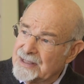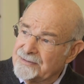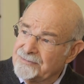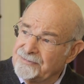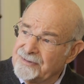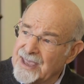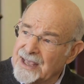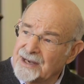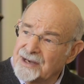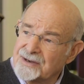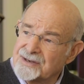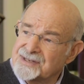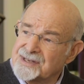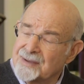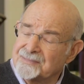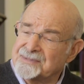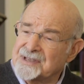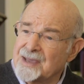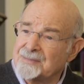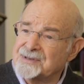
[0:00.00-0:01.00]
Failure
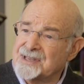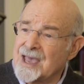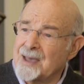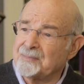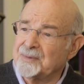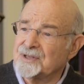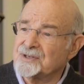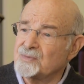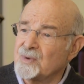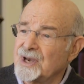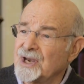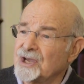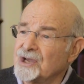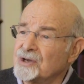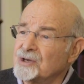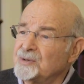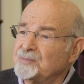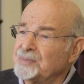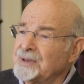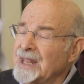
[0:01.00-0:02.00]
sometimes happens when a
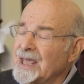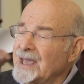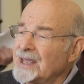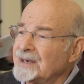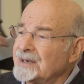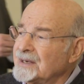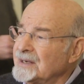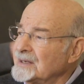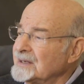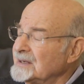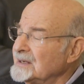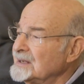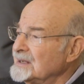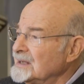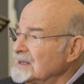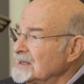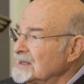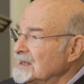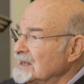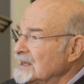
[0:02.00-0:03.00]
good plan
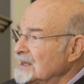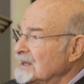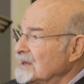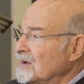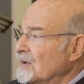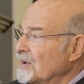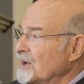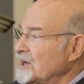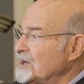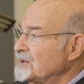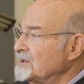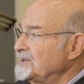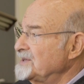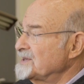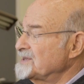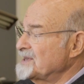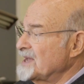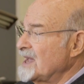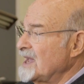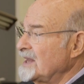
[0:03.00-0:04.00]
or a good
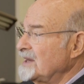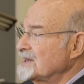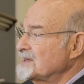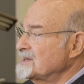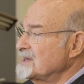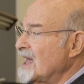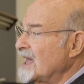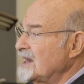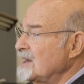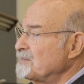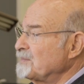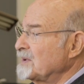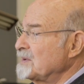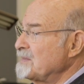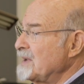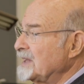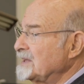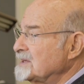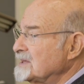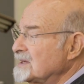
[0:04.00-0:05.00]
design is not
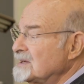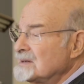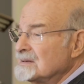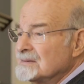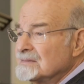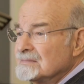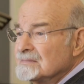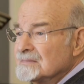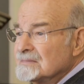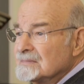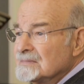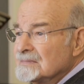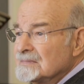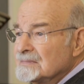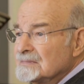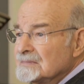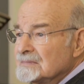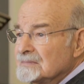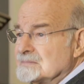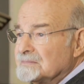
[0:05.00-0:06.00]
implemented
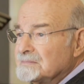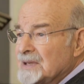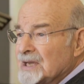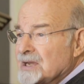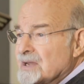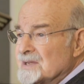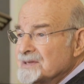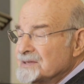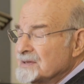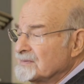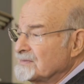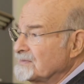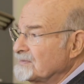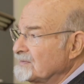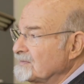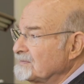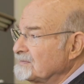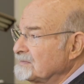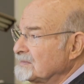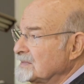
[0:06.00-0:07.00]
because of
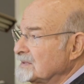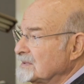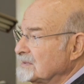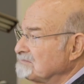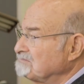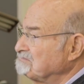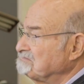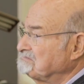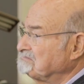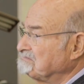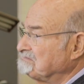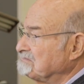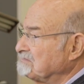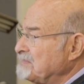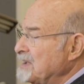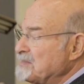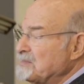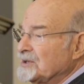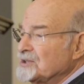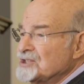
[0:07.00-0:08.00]

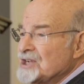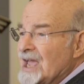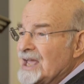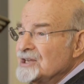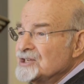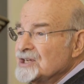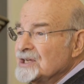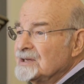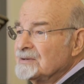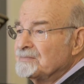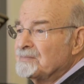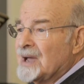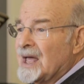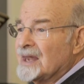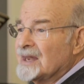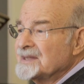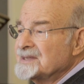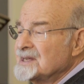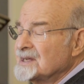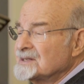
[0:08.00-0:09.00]
people changing,
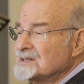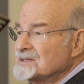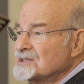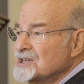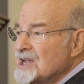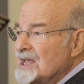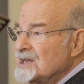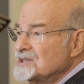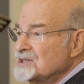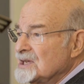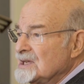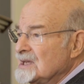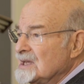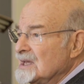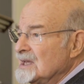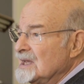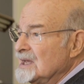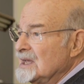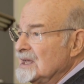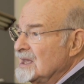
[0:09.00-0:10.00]
politics changing.
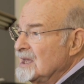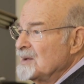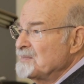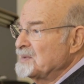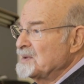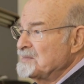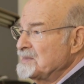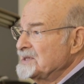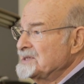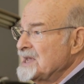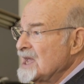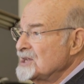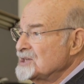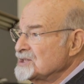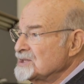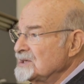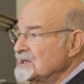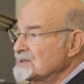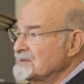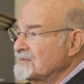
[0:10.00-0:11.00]

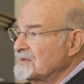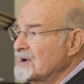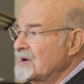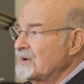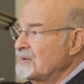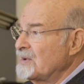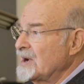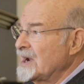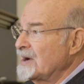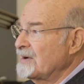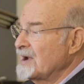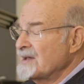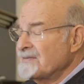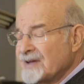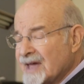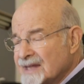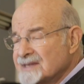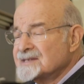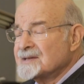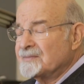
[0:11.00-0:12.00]
Implementation is very rare.
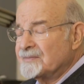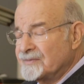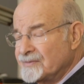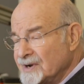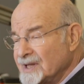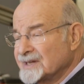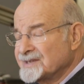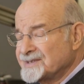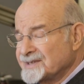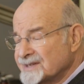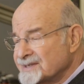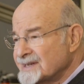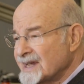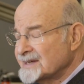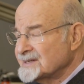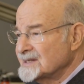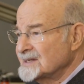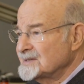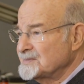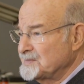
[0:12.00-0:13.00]
I've had some real
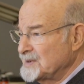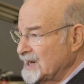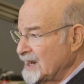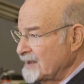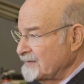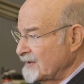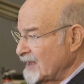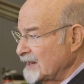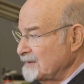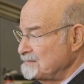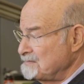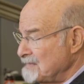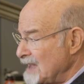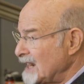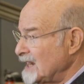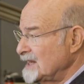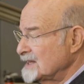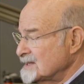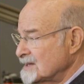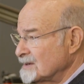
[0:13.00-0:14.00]
successes, but I've had
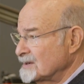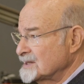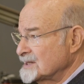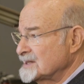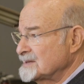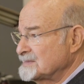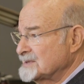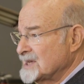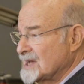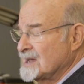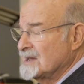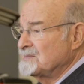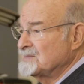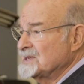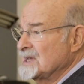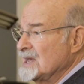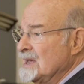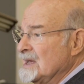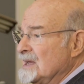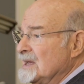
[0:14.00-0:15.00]
many times